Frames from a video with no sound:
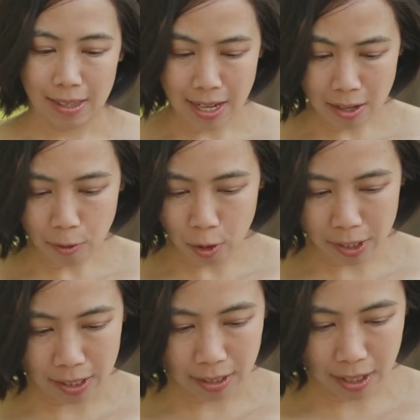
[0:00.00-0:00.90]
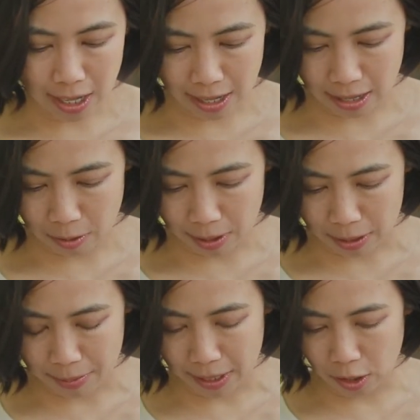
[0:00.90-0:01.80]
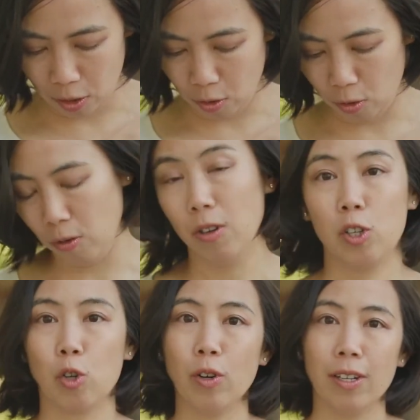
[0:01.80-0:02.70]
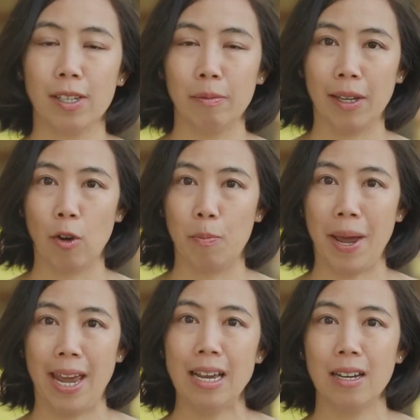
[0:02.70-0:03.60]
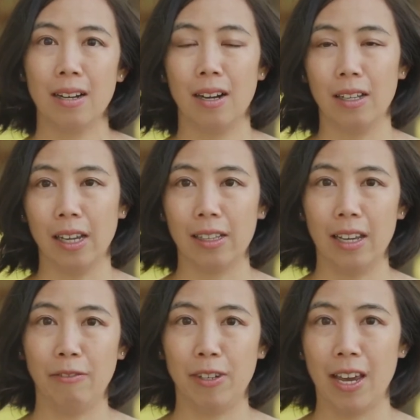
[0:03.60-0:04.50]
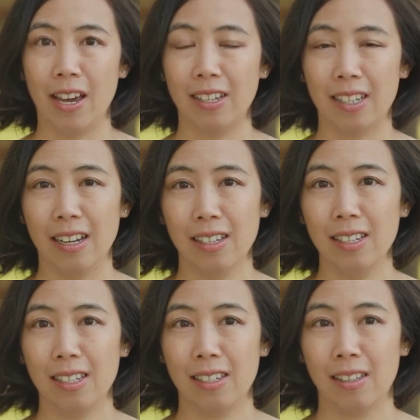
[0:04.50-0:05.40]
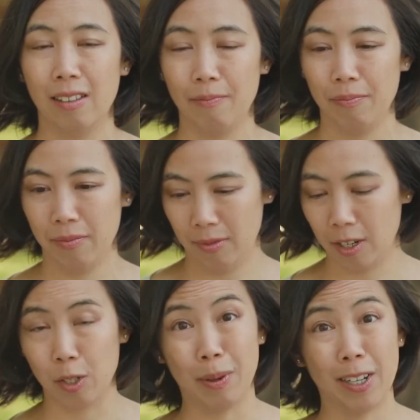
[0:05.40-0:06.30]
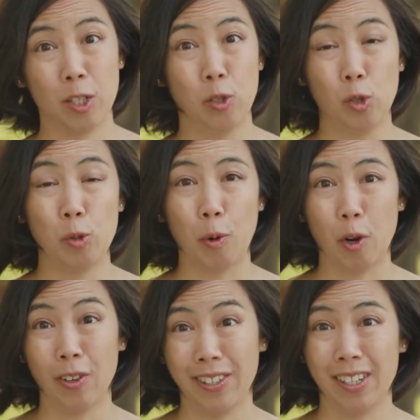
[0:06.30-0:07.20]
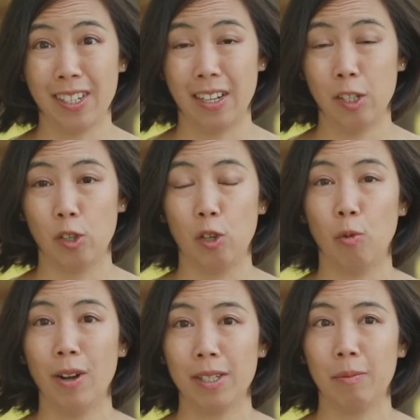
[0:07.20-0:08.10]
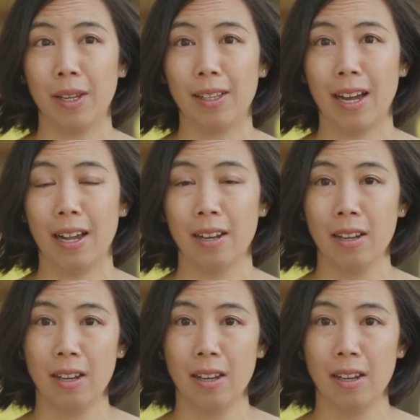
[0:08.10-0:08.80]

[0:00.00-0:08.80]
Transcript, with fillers: Then of course I recommend that you store it in something opaque. Like the FDA says, cosmetics do spoil in the sun, so you want something that